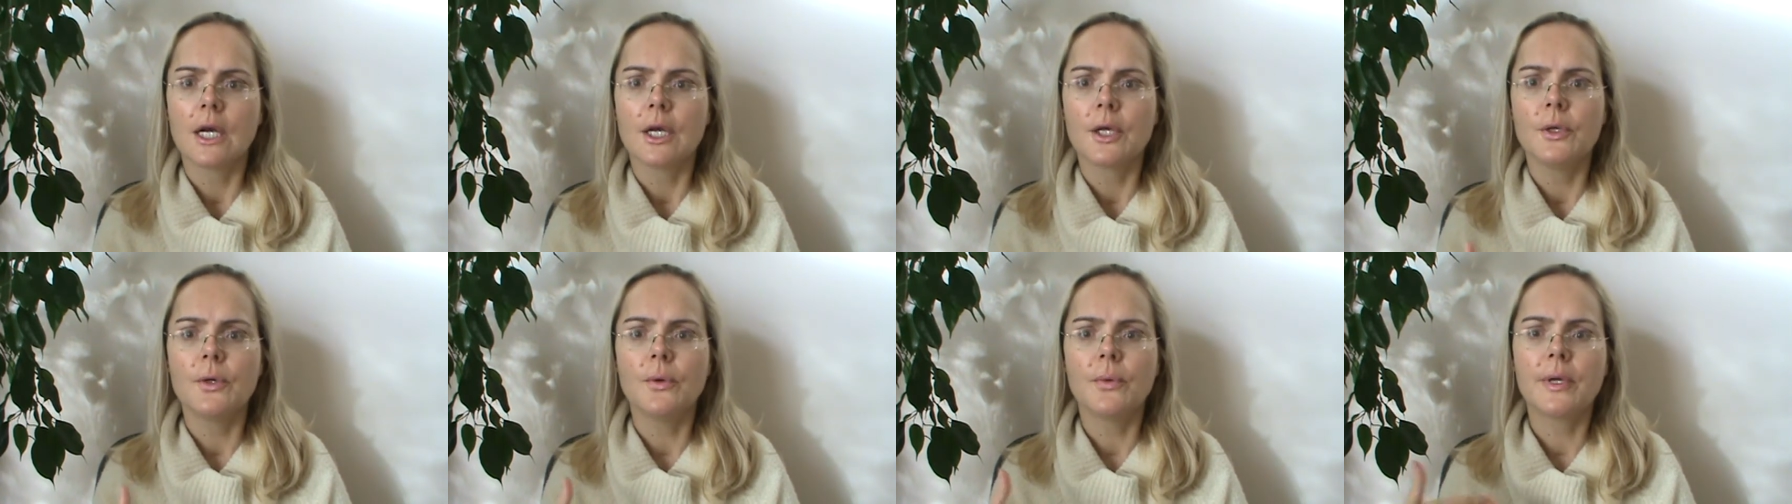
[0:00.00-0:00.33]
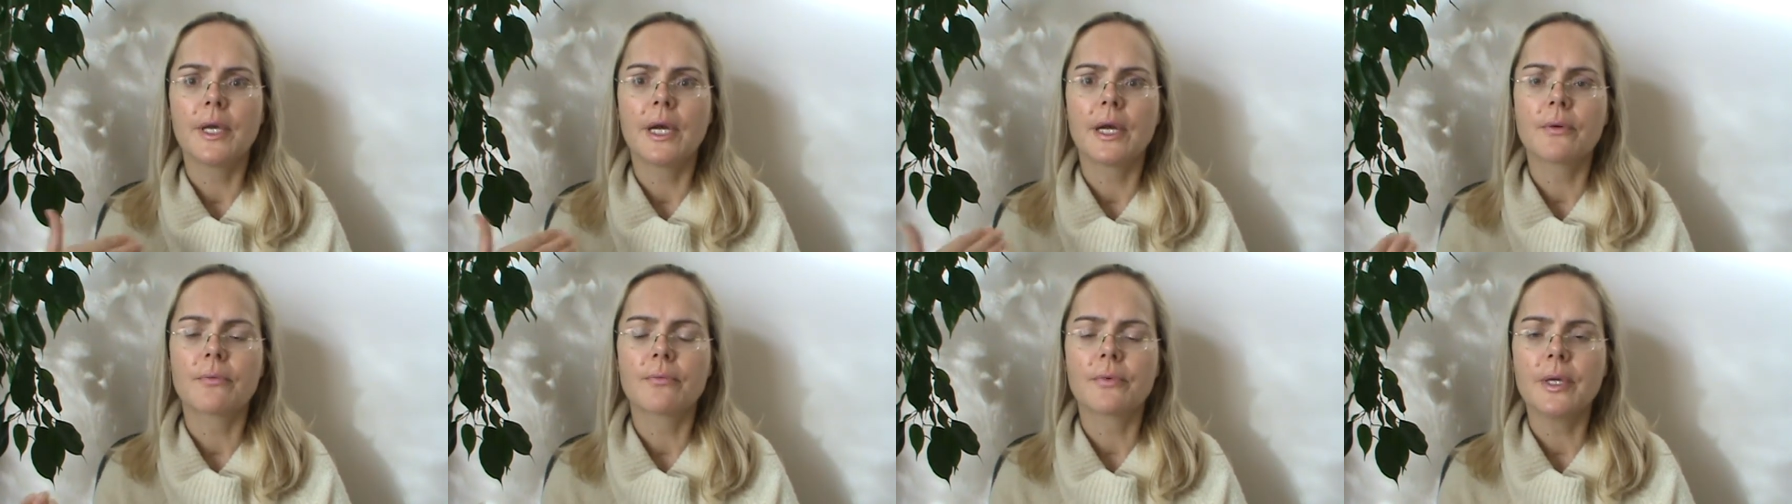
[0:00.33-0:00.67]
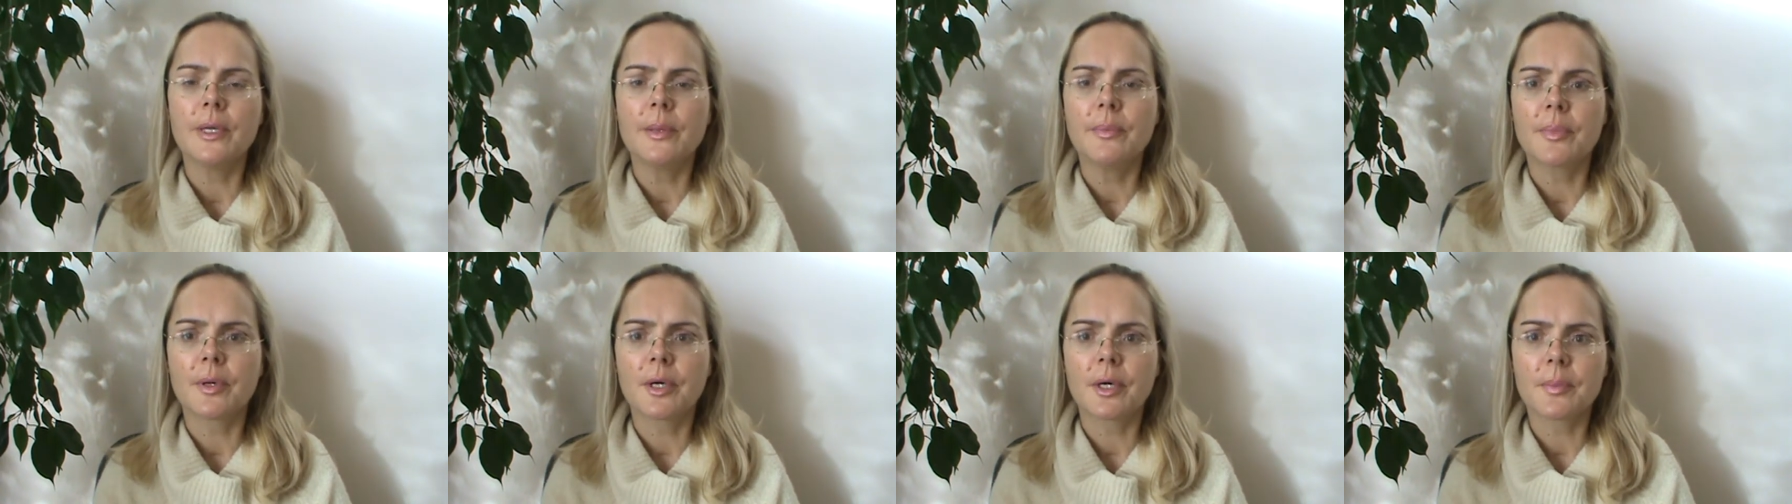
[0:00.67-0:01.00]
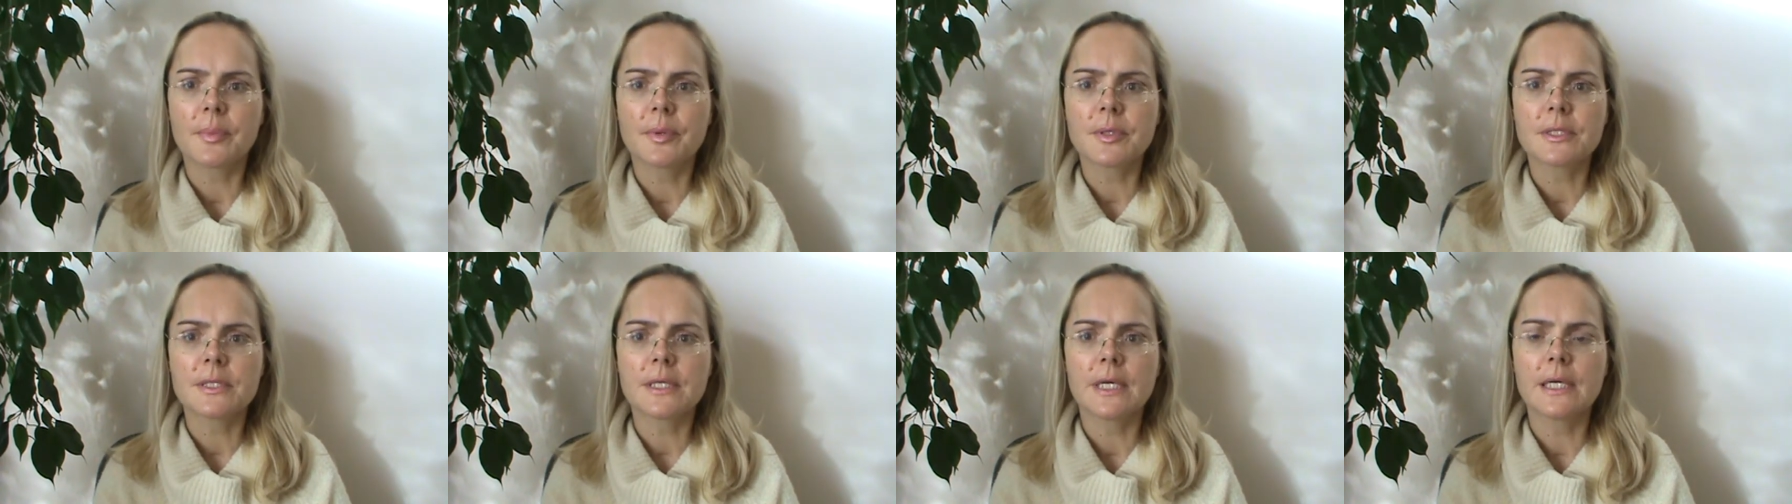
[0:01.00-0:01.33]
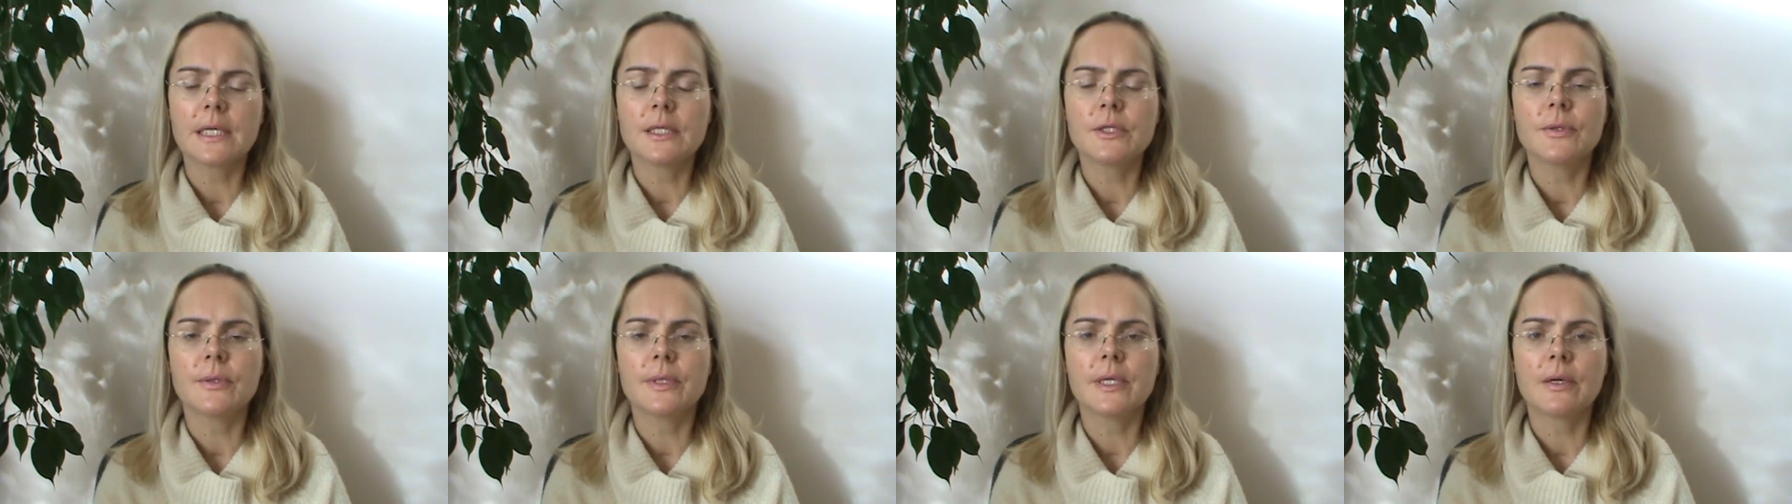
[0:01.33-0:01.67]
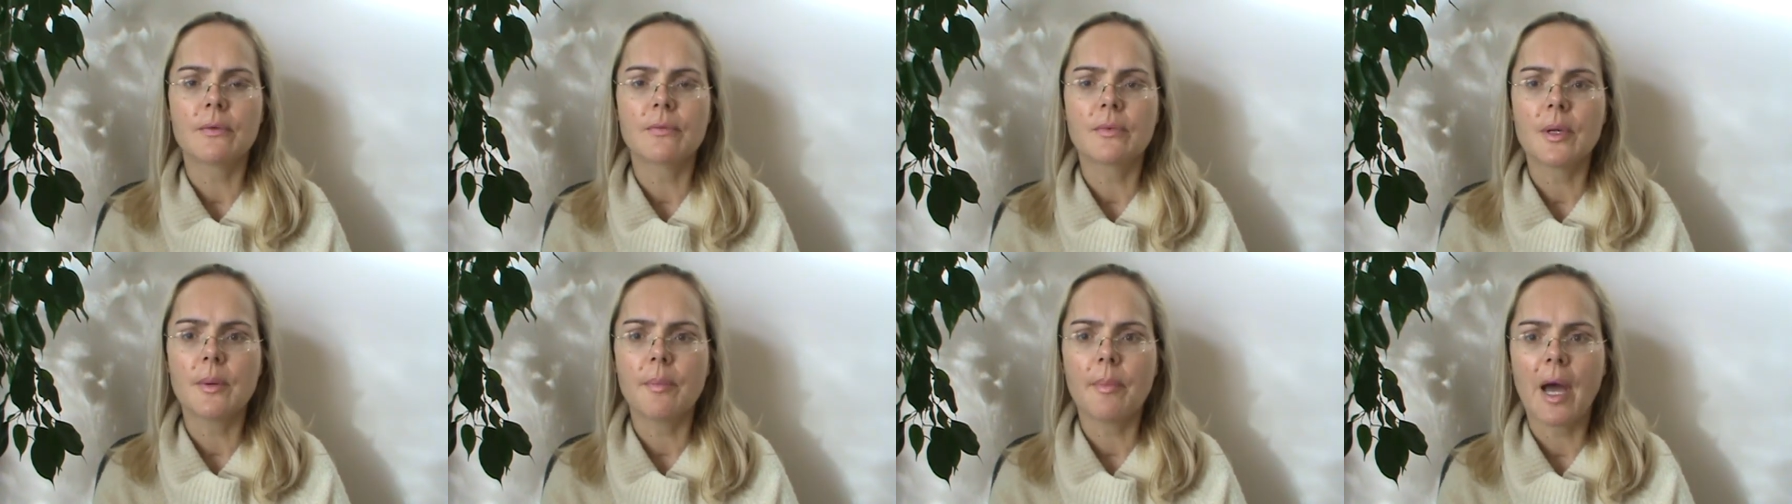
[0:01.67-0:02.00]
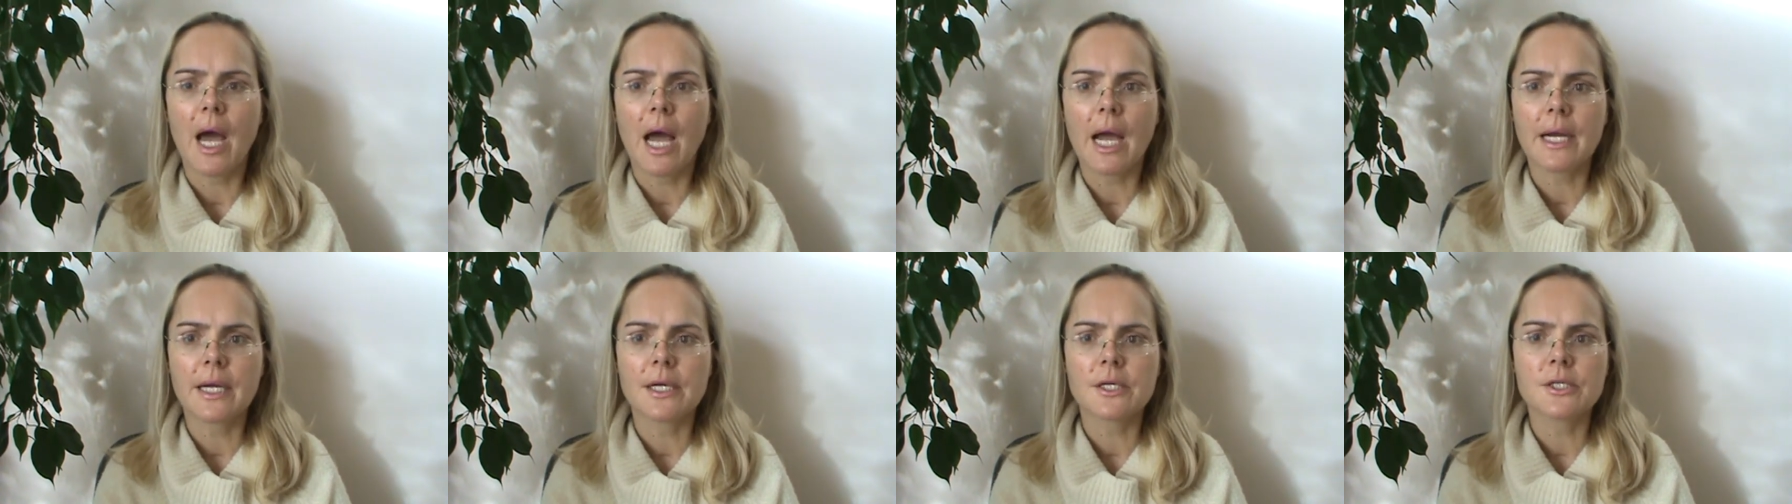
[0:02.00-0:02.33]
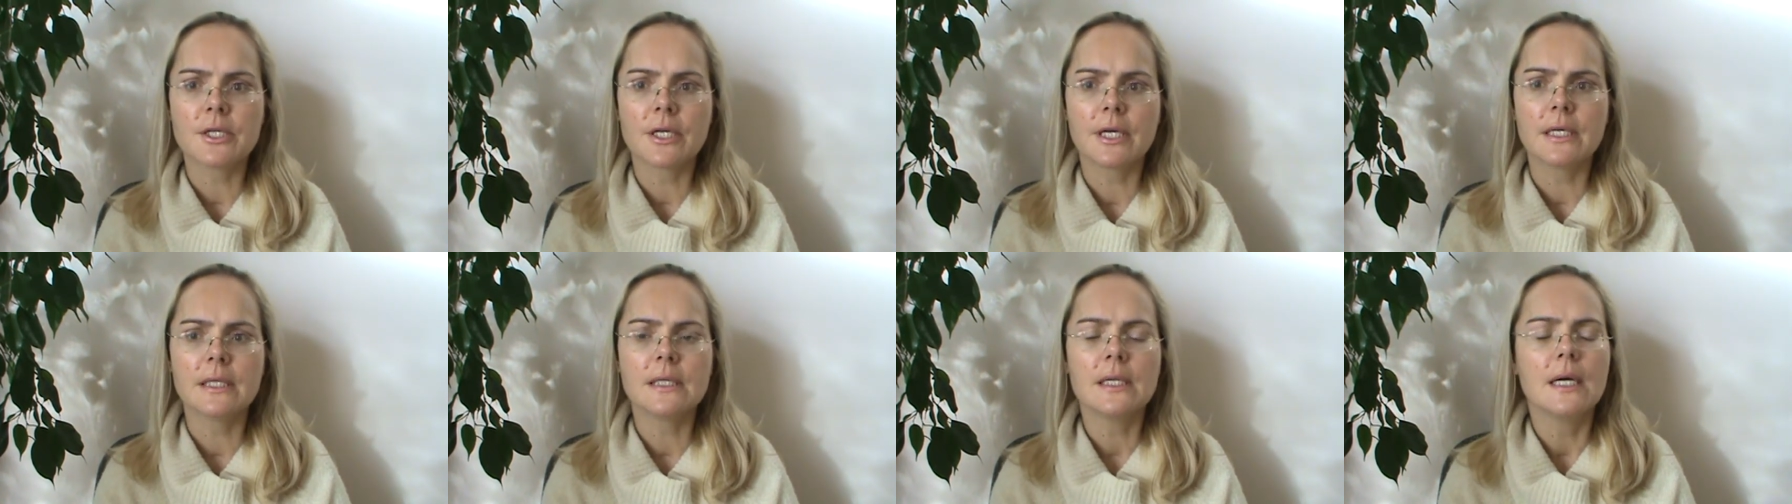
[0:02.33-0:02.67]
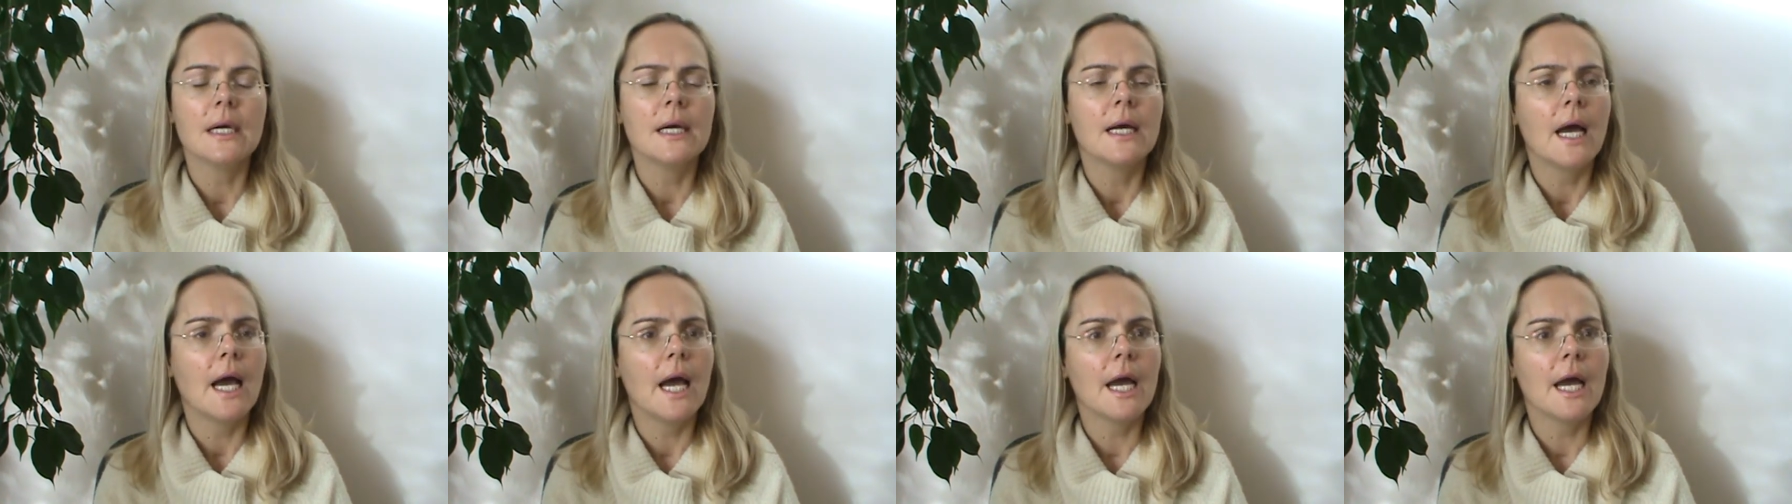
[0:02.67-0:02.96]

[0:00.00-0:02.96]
you can repurpose it, you can repackage it,